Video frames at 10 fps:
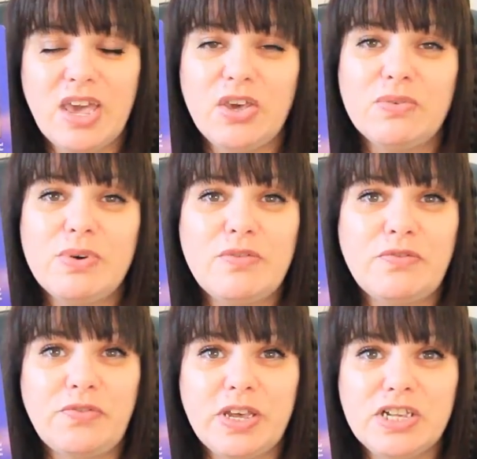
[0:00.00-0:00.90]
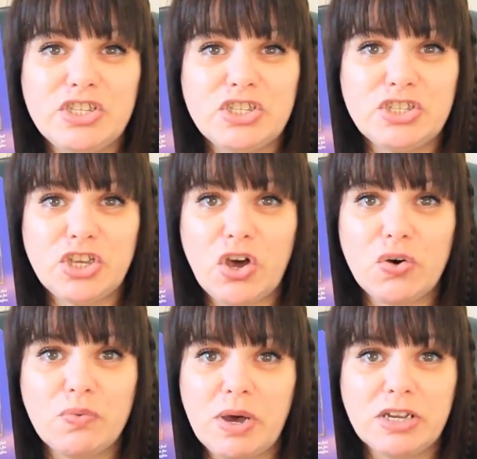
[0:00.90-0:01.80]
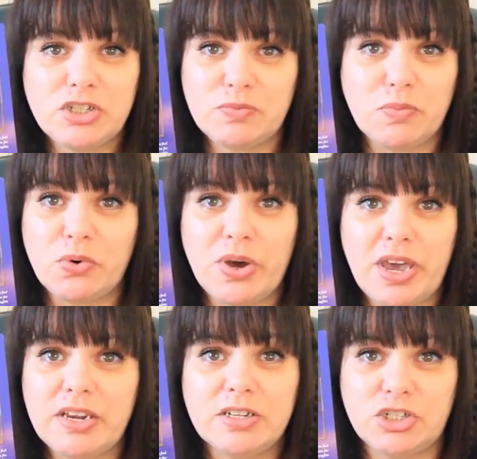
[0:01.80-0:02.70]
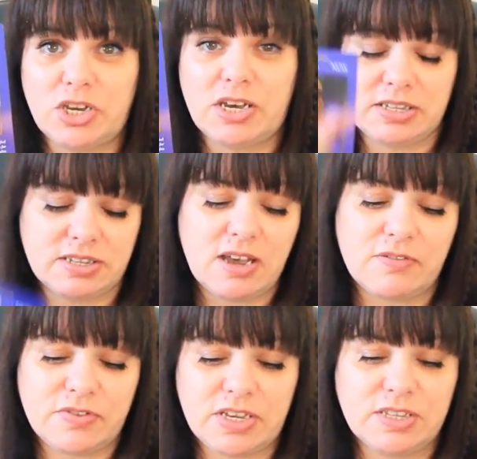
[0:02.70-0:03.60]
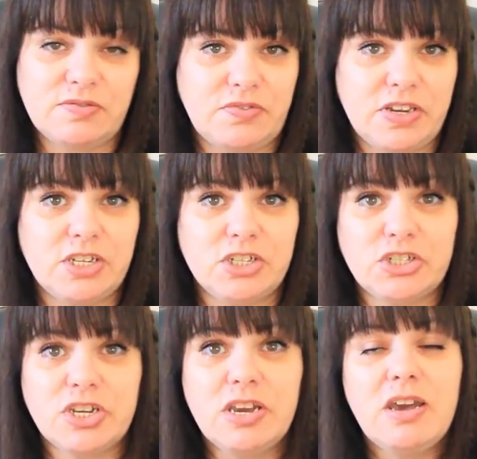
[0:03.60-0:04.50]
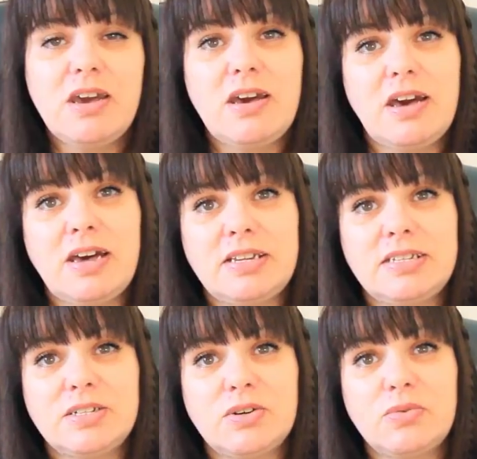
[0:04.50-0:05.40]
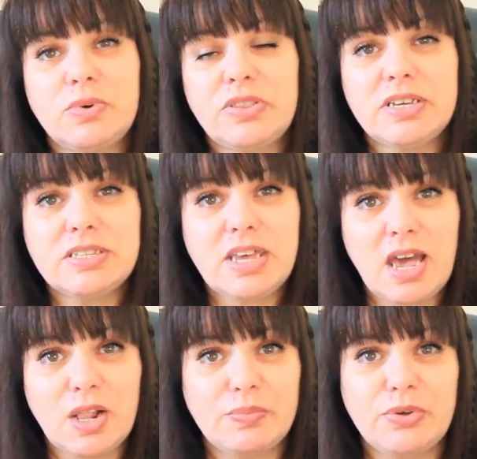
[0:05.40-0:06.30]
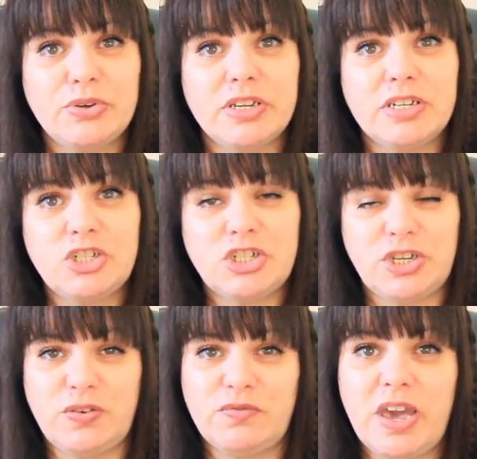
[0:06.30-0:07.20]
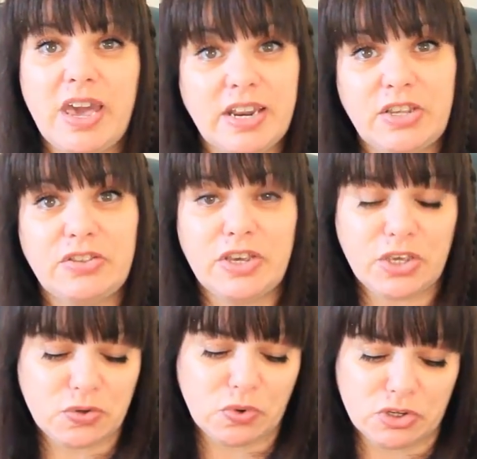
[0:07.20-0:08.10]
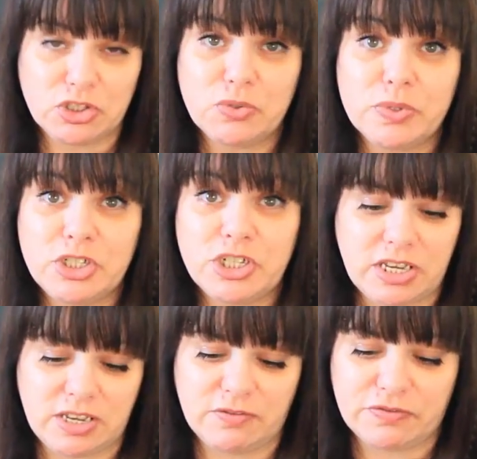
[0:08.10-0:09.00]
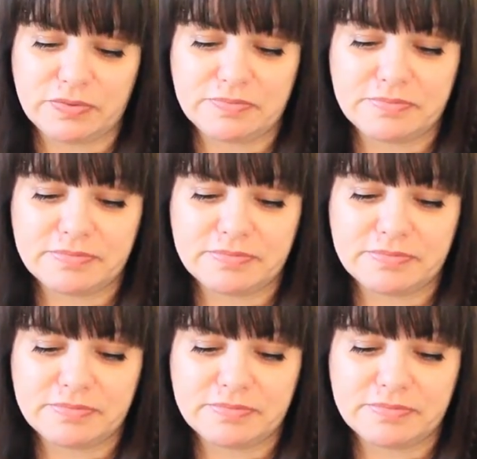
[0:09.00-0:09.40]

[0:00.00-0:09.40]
You will feel so much more energized after he's finished, and with his help you can achieve anything you want to achieve.